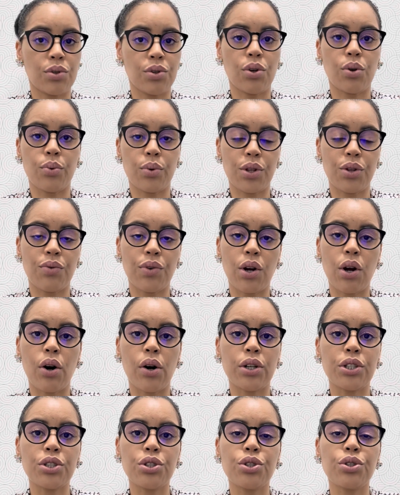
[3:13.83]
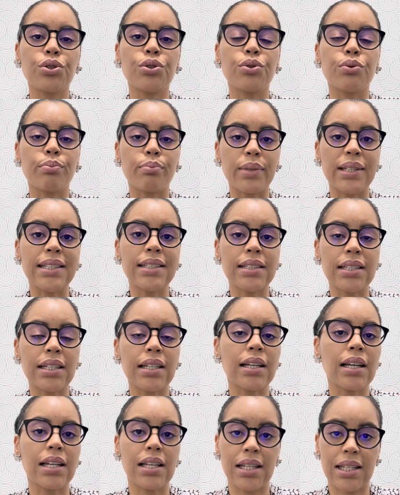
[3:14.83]
with regards to
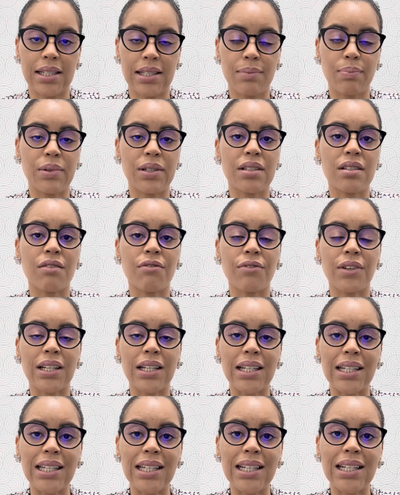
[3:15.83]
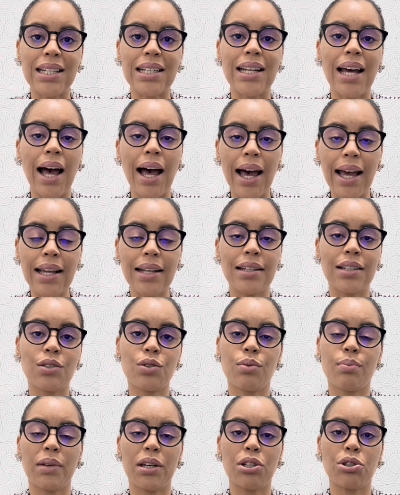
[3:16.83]
meeting a specific need, I need to
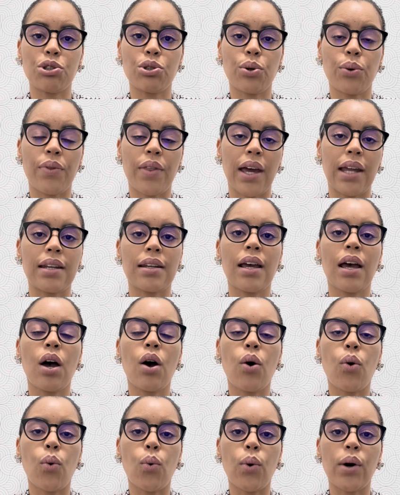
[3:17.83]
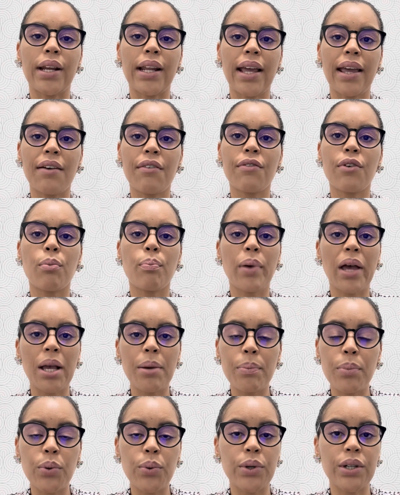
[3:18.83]
make sure that whatever
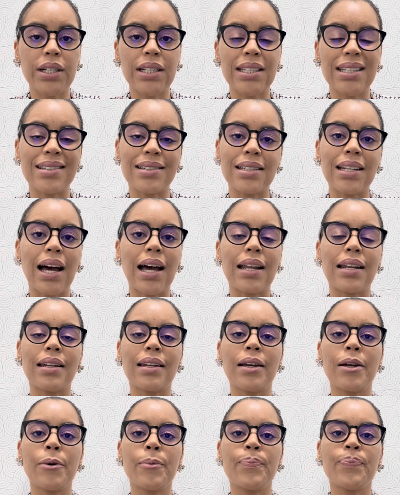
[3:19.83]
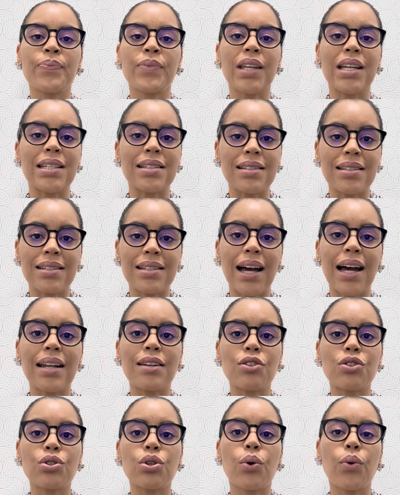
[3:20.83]
paperwork is done
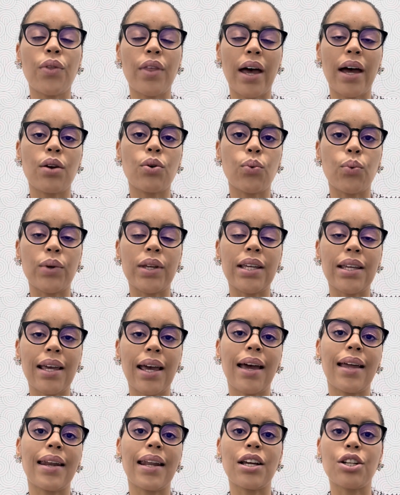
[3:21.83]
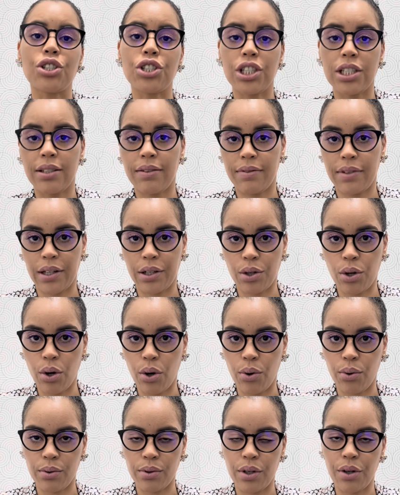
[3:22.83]
so that we can achieve that
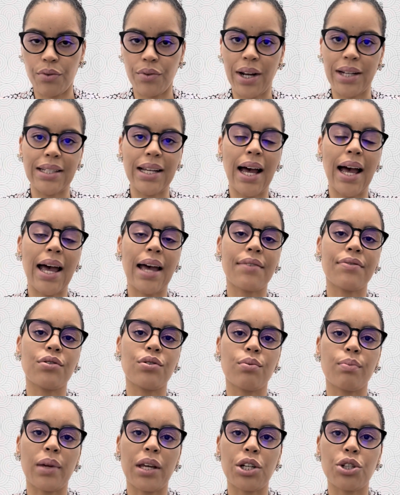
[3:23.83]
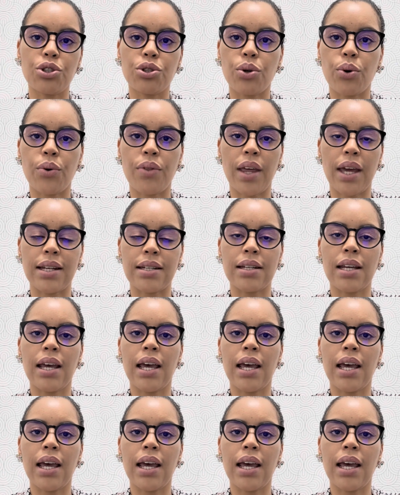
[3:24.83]
goal. All right, I have to make sure that